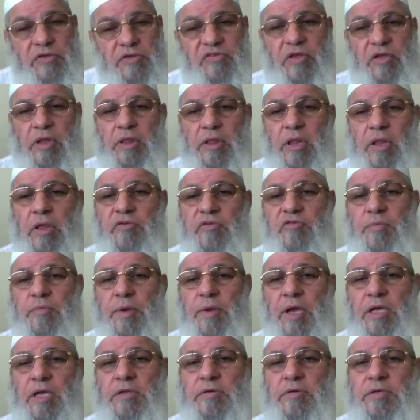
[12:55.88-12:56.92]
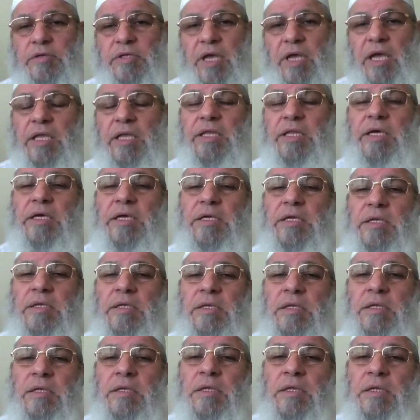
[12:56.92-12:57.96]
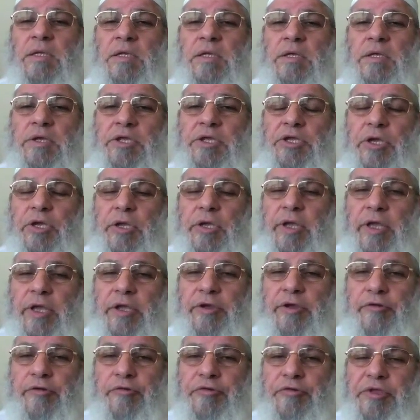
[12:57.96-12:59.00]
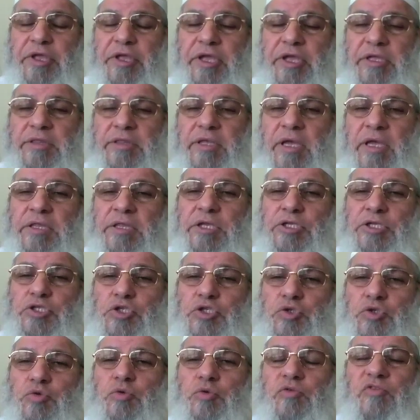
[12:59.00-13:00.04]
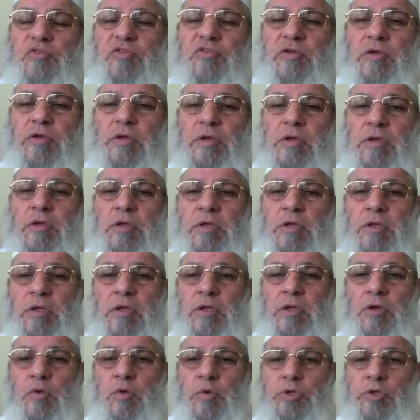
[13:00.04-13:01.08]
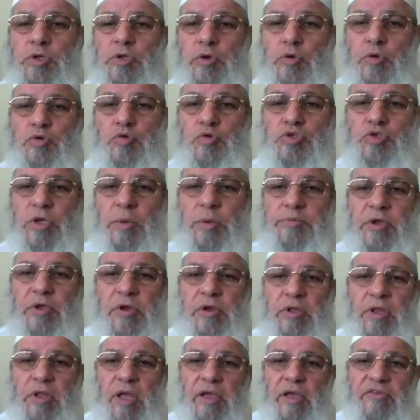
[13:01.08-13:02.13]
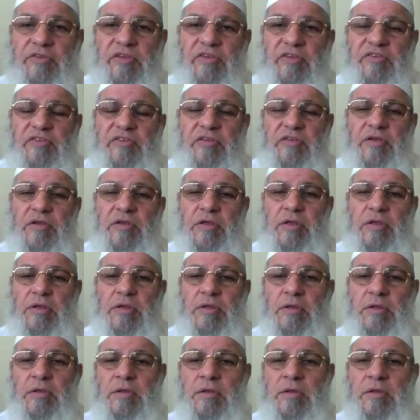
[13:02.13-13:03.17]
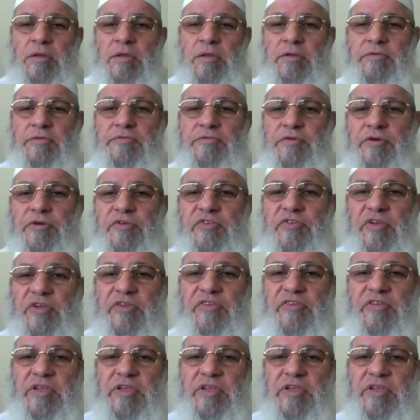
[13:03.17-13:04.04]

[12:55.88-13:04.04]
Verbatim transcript: This Allah subhanahu wa ta'ala, he create and he choose. When you go to chapter Al-Qasas, verse